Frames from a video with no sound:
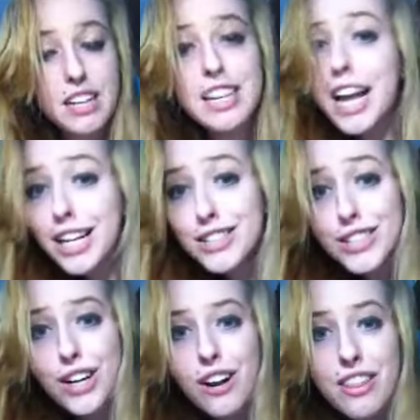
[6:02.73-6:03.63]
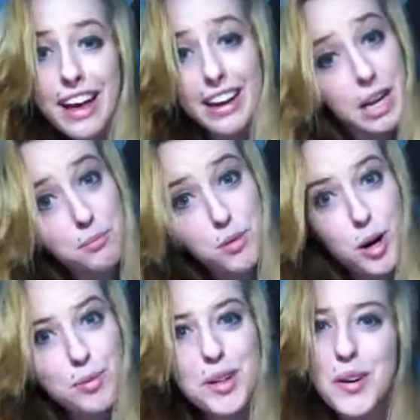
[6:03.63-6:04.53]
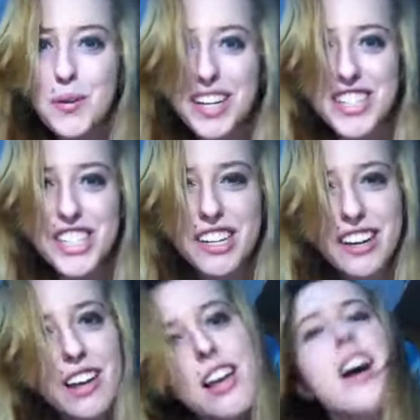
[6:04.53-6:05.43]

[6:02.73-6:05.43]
to answer that improper question,